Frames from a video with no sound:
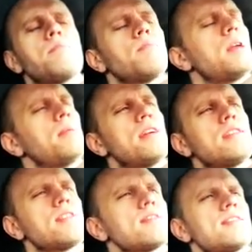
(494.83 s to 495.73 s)
Maybe it
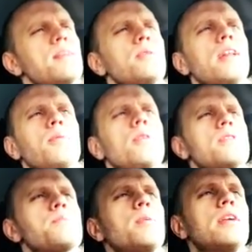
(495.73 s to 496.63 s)
doesn't seem
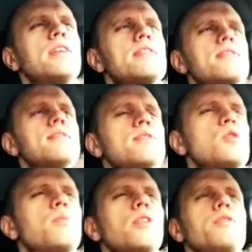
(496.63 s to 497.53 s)
glamorous, but it is
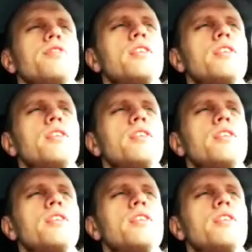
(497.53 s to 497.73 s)
super good for